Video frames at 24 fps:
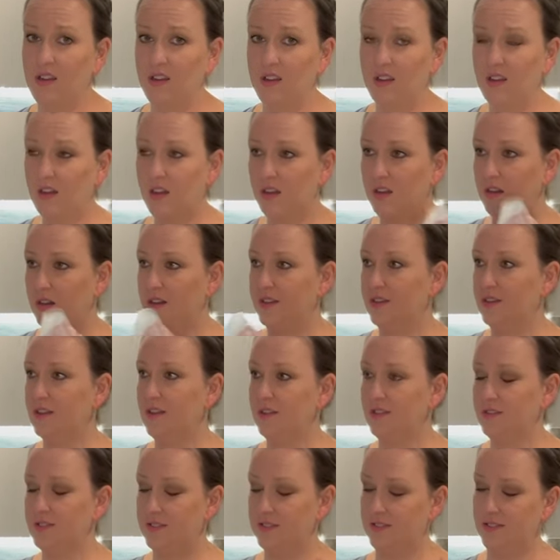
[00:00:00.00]
Oh
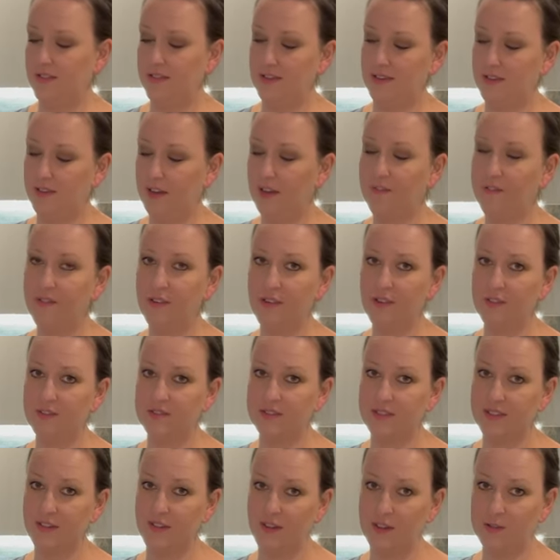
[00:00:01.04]
God, I've learned
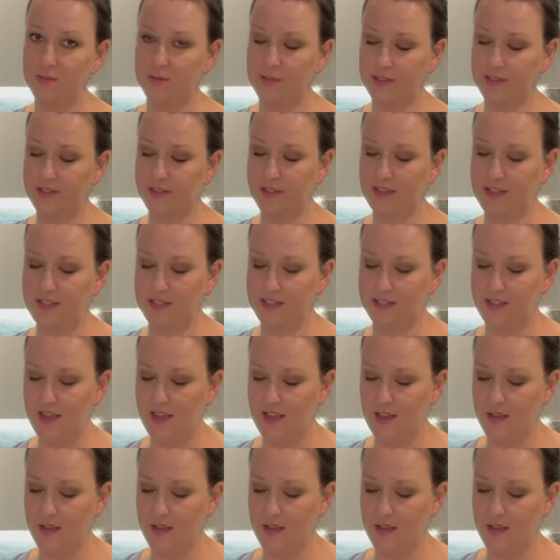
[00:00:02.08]
the hard way, guys.